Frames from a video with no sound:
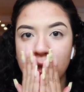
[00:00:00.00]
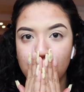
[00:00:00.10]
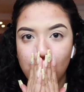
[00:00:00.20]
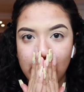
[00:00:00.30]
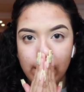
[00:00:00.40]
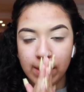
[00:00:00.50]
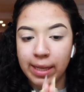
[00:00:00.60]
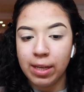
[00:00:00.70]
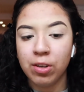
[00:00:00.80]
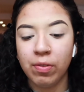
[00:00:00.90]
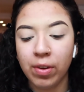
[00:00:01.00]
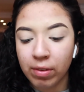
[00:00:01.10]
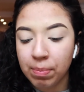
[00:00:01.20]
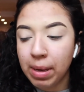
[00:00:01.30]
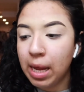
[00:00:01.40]
want to get your
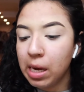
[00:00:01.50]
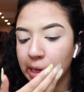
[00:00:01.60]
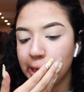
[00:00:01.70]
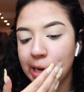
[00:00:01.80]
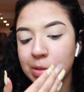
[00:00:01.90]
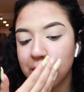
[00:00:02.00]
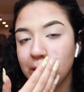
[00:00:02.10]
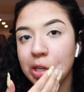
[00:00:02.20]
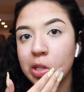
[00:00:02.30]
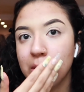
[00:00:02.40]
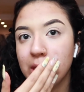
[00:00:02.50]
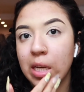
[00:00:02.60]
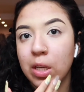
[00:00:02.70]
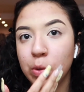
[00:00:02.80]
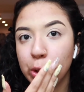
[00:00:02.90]
favorite palette. I'm just gonna use like a
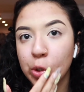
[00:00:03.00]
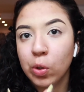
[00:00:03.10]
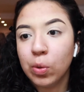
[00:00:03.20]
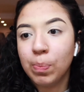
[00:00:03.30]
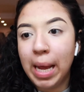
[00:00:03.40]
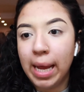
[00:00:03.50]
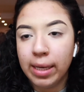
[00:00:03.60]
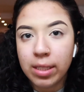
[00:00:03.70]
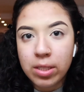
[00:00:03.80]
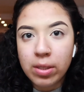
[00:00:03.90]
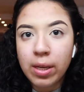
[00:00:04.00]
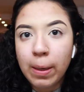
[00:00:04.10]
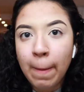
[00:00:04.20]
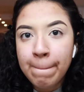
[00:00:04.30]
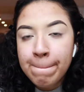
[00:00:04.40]
neutral palette today.
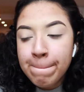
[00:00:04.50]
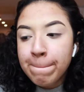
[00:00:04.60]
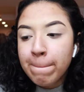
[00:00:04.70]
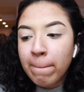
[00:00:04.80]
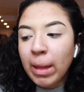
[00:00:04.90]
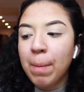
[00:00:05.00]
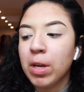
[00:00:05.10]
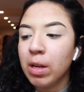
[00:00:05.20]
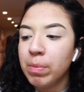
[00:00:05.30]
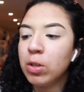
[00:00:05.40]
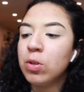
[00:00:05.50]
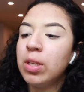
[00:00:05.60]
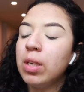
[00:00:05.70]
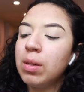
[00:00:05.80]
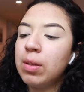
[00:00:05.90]
I'm gonna be
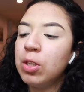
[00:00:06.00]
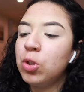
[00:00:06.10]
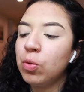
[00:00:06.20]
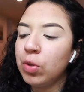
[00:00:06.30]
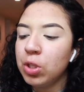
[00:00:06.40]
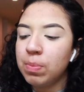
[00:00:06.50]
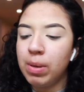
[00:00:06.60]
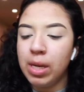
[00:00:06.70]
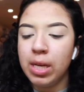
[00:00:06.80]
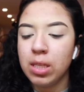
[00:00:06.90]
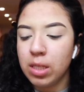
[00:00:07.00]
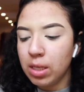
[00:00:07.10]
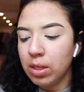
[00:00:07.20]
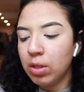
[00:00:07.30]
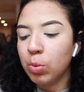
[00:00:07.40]
using Juvia's Place
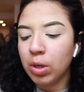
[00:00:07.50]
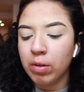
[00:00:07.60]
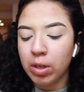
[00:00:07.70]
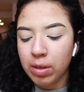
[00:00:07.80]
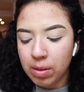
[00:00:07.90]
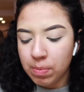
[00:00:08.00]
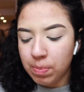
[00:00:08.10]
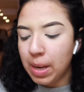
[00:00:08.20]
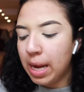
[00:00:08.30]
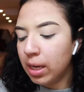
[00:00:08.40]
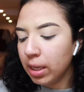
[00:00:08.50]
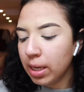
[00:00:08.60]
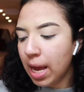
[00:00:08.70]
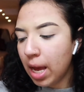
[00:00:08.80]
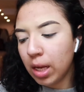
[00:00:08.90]
The Warrior palette
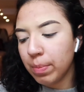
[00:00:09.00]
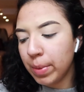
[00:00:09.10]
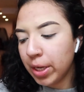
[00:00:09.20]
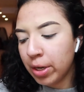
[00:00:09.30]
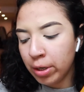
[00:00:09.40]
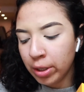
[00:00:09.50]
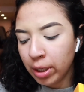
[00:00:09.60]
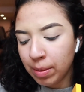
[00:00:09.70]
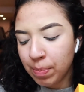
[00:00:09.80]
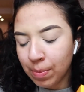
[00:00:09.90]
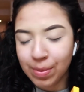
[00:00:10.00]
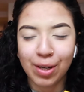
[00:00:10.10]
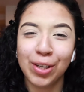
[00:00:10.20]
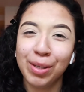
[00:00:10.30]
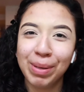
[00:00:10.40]
and my Carly
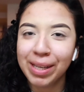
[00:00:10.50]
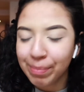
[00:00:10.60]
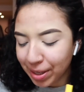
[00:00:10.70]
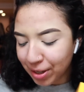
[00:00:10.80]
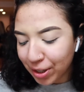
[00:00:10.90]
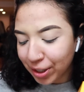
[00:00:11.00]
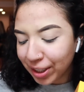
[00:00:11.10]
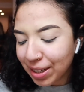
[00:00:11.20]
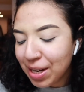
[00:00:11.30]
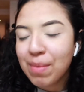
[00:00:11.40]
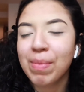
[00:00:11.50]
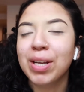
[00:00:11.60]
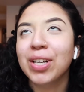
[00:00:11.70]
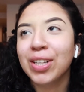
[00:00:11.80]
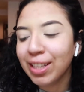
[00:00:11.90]
Bible
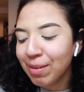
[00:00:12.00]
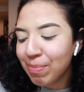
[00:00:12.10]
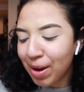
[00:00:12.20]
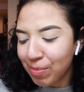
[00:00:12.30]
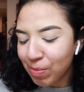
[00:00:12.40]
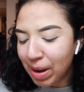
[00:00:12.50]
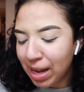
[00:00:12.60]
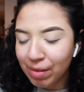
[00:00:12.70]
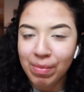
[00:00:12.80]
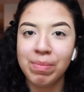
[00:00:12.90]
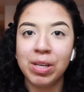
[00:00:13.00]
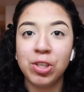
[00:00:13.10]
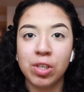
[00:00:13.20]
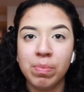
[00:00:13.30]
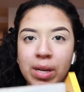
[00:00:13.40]
palette by BH
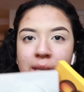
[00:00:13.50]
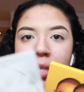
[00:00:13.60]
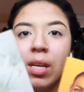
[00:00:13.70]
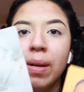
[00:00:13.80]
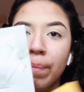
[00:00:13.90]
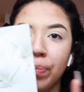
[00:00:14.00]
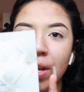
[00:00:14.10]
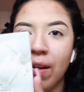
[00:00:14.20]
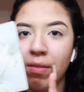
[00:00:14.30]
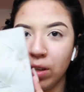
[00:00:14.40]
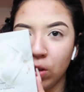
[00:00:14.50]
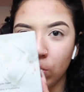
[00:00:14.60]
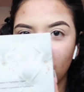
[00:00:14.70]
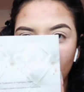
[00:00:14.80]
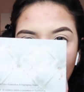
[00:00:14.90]
Cosmetics. They have a
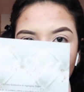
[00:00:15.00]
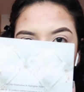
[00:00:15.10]
new